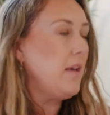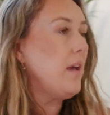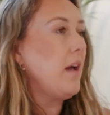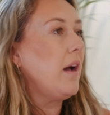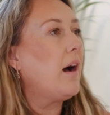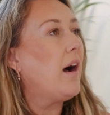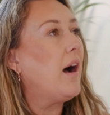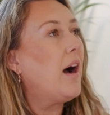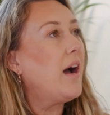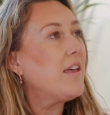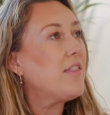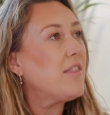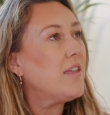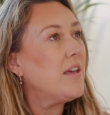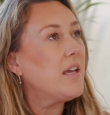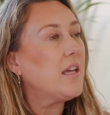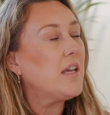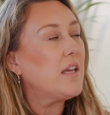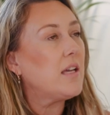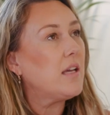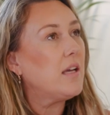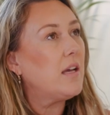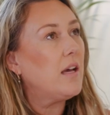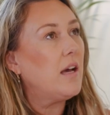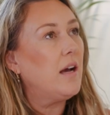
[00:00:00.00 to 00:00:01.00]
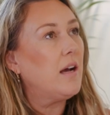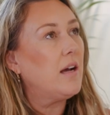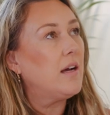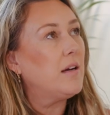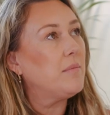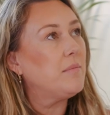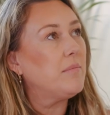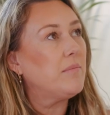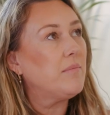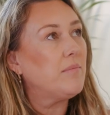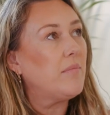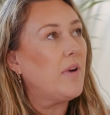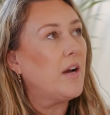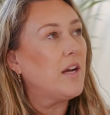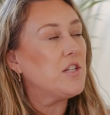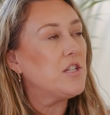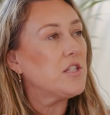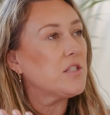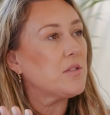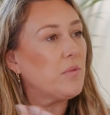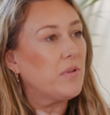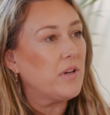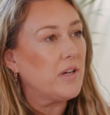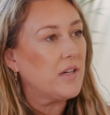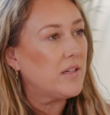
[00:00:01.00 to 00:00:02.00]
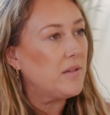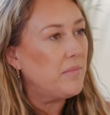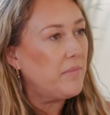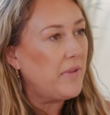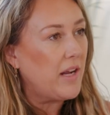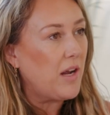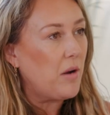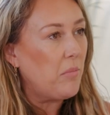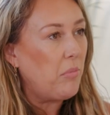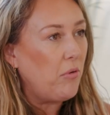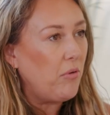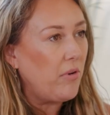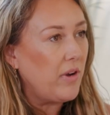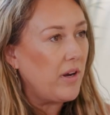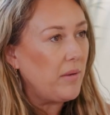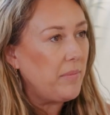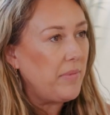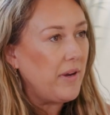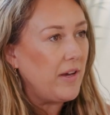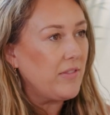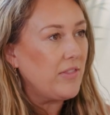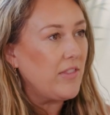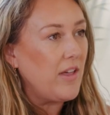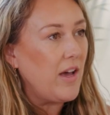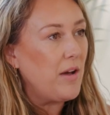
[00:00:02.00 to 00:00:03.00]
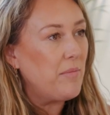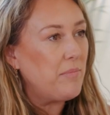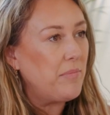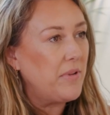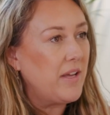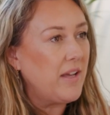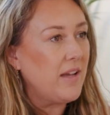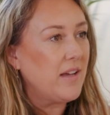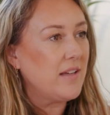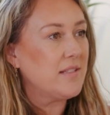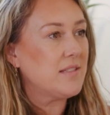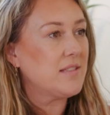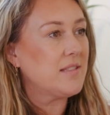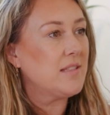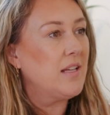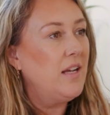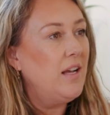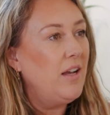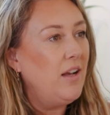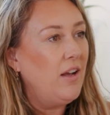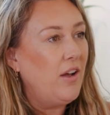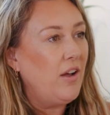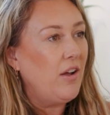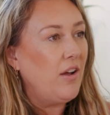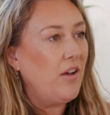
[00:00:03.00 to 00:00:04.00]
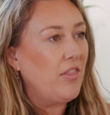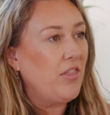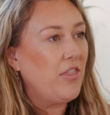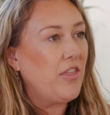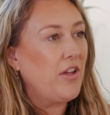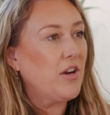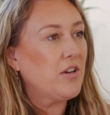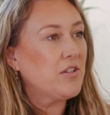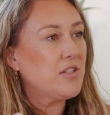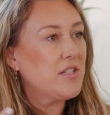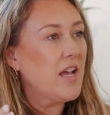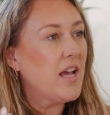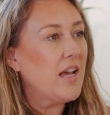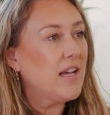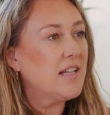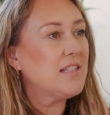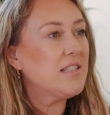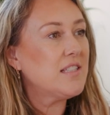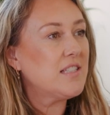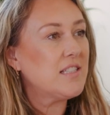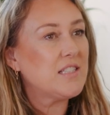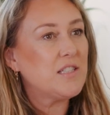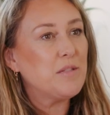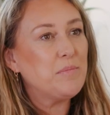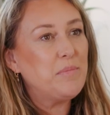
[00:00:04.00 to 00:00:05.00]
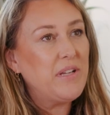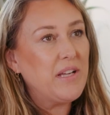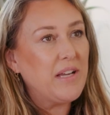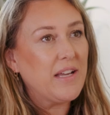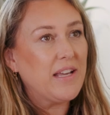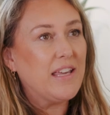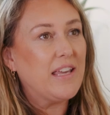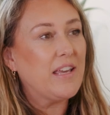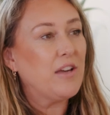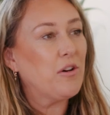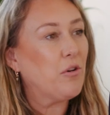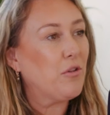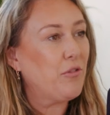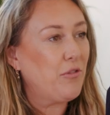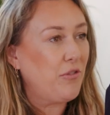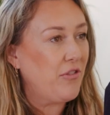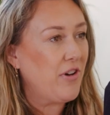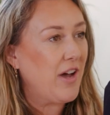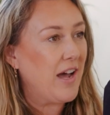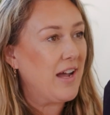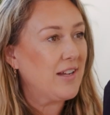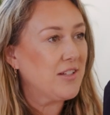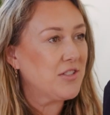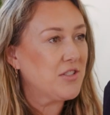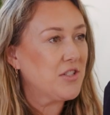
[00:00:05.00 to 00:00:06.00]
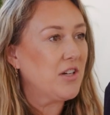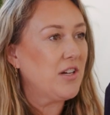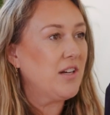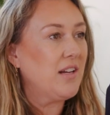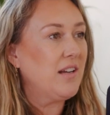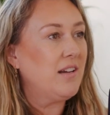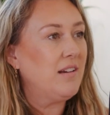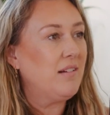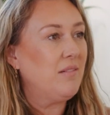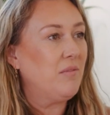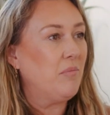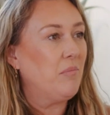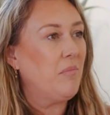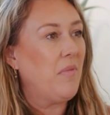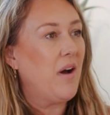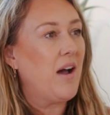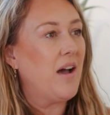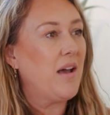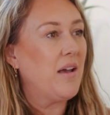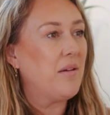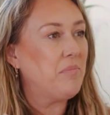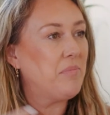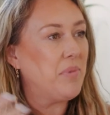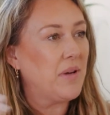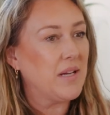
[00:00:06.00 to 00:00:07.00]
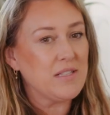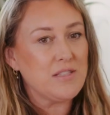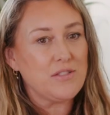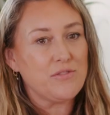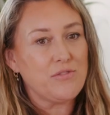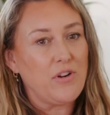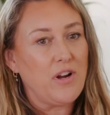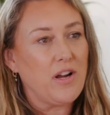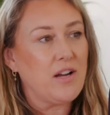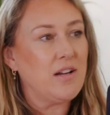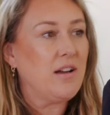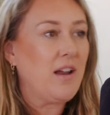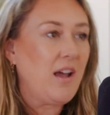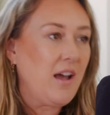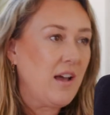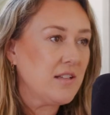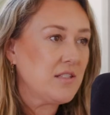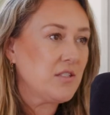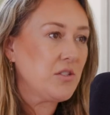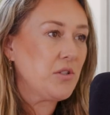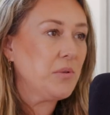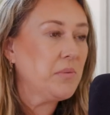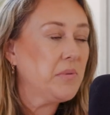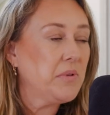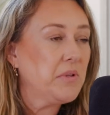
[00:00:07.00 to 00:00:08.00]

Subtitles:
yeah, I think I just wanted to make a point about that because there tends to be a guilt factor in my best friend has the